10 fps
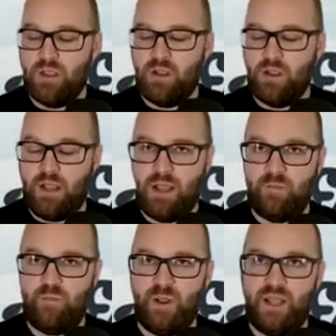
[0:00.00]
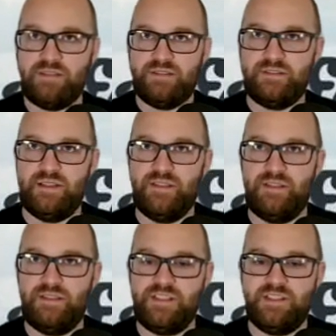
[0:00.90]
But
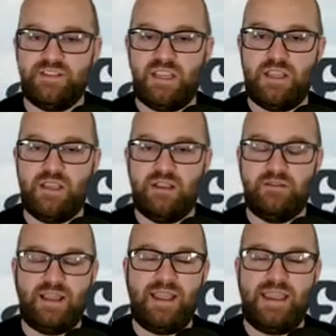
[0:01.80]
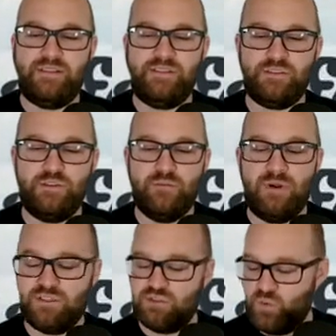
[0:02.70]
this is I hate the term
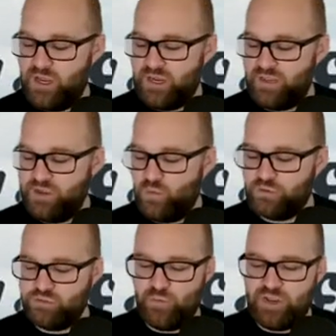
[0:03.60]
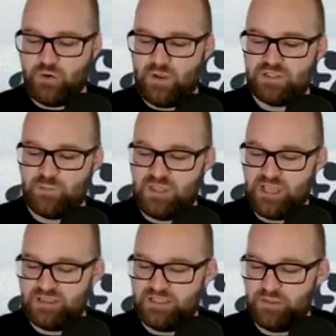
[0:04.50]
must win. I think Will Tirico asked me
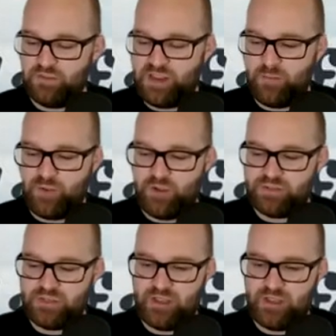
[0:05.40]
that the other day about